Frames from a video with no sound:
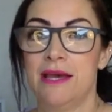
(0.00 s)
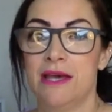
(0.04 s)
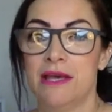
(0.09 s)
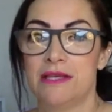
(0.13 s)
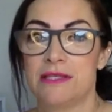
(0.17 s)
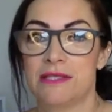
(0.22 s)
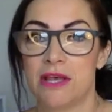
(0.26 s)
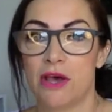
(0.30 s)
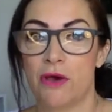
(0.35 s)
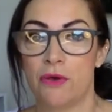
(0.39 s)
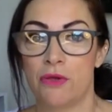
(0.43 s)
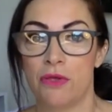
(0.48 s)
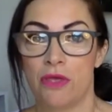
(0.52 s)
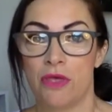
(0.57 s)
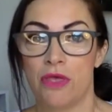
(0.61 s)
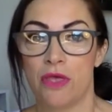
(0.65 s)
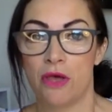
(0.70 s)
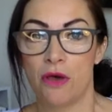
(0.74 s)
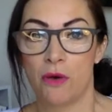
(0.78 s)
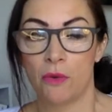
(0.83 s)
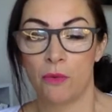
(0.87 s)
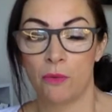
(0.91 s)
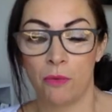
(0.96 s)
So
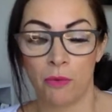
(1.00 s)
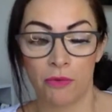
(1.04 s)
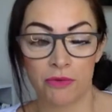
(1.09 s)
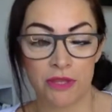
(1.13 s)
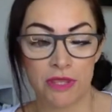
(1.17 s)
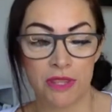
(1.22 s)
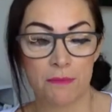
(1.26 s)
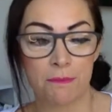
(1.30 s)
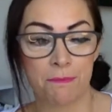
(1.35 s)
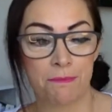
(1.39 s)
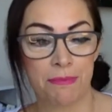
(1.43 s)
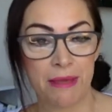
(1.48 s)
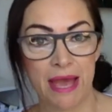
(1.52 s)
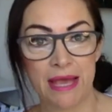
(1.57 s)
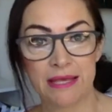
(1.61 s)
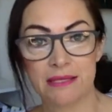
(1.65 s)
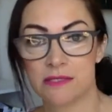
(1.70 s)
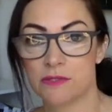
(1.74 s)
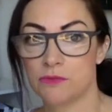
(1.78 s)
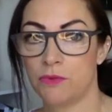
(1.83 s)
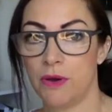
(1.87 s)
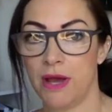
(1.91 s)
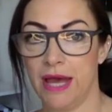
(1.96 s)
one of the
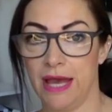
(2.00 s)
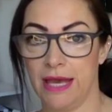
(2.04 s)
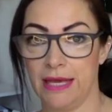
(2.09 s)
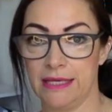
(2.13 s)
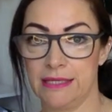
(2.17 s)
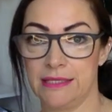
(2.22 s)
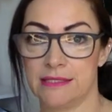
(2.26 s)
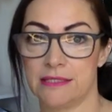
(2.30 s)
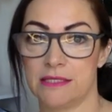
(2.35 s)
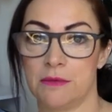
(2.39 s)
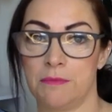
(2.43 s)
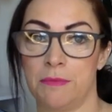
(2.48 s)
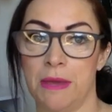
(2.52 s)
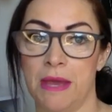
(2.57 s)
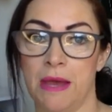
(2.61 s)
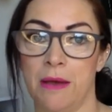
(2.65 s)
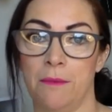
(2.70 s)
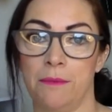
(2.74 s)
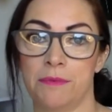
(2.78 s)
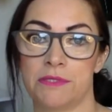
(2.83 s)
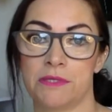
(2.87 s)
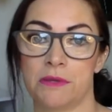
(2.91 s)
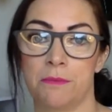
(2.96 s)
best ways to be
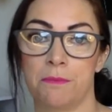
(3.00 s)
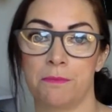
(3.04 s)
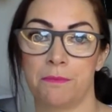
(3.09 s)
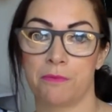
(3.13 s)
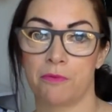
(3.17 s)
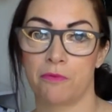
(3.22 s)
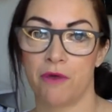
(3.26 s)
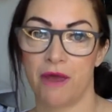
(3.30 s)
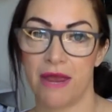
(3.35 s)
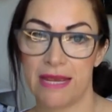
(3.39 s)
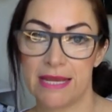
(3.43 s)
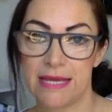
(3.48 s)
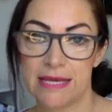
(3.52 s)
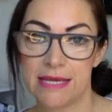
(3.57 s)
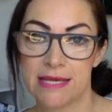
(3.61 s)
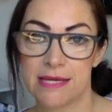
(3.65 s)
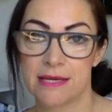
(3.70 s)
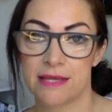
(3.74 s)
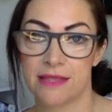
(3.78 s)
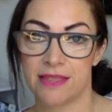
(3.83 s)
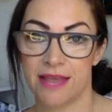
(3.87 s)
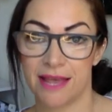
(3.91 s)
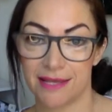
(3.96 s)
able to
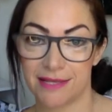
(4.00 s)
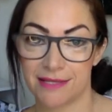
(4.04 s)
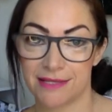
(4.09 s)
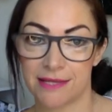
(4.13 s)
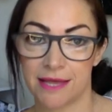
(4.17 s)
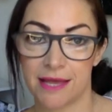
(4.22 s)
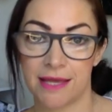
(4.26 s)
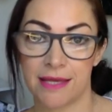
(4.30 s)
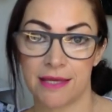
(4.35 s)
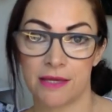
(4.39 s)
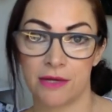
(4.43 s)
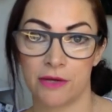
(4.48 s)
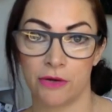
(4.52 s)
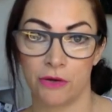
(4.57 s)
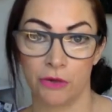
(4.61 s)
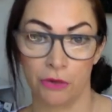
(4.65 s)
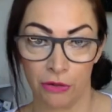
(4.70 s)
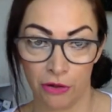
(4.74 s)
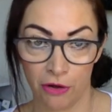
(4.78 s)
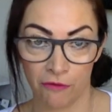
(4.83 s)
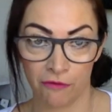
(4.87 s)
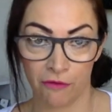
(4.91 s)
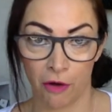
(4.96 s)
break that
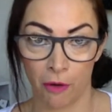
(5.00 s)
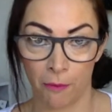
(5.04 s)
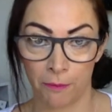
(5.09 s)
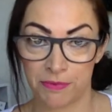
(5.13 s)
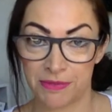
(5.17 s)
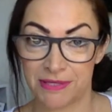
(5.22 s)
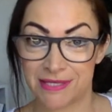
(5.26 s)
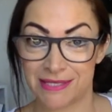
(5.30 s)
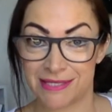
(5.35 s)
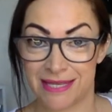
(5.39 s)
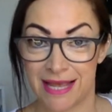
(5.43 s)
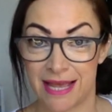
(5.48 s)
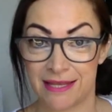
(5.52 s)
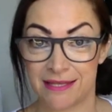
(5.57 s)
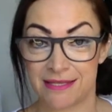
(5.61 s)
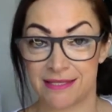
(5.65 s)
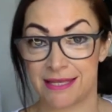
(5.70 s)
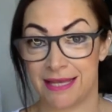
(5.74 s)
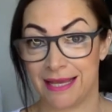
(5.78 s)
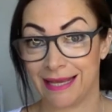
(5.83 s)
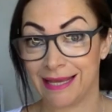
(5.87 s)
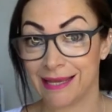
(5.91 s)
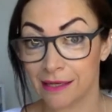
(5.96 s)
cycle of
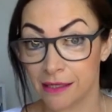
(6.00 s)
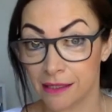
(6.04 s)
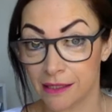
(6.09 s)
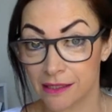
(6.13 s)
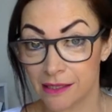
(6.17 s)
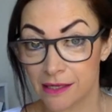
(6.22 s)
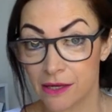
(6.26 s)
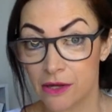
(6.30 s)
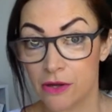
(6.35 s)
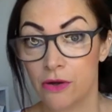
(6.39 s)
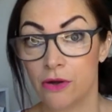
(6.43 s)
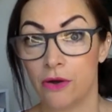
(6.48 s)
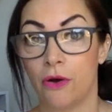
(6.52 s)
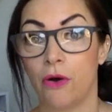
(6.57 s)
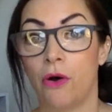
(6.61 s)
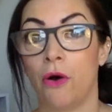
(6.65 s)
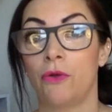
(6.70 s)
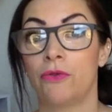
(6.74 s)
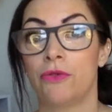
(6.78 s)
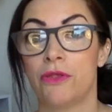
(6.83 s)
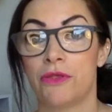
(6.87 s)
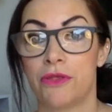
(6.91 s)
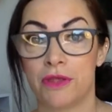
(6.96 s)
obsessing,
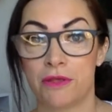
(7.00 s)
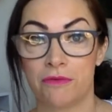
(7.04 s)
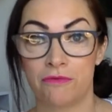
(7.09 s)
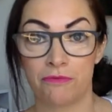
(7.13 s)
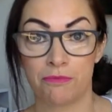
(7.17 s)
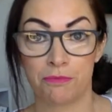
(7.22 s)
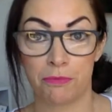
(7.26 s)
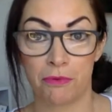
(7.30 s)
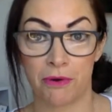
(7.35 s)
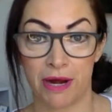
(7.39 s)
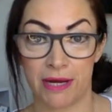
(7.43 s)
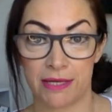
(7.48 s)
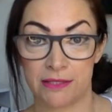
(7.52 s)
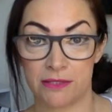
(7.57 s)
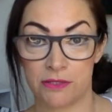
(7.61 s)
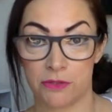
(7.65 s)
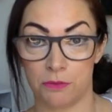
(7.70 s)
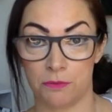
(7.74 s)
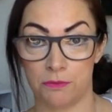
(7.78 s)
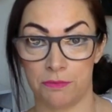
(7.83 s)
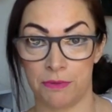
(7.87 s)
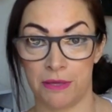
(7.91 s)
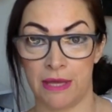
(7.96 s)
other than brain
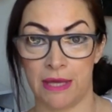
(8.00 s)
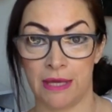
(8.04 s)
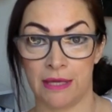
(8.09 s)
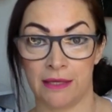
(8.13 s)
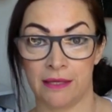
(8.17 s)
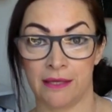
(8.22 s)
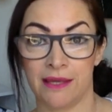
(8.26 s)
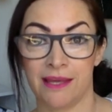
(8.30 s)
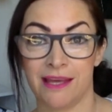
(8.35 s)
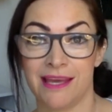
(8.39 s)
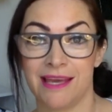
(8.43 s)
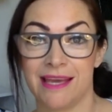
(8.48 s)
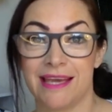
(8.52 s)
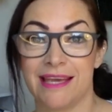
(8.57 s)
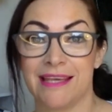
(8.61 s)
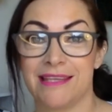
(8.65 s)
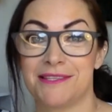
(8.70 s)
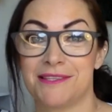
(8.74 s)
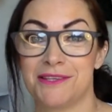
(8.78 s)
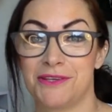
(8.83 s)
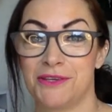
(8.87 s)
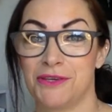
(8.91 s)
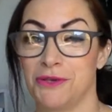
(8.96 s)
dumping, is
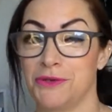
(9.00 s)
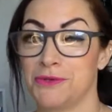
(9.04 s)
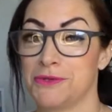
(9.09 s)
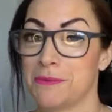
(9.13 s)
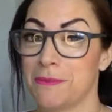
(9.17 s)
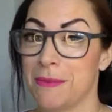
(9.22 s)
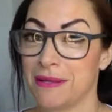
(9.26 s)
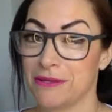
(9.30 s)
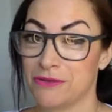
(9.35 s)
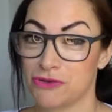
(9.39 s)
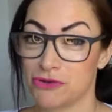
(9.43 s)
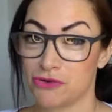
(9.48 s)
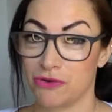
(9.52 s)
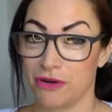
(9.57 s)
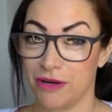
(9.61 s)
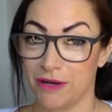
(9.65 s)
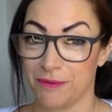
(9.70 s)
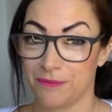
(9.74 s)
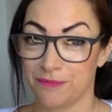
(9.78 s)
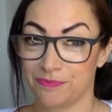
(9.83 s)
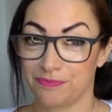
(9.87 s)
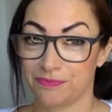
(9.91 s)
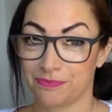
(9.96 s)
to use a
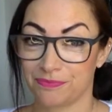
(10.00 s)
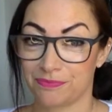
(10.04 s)
mantra.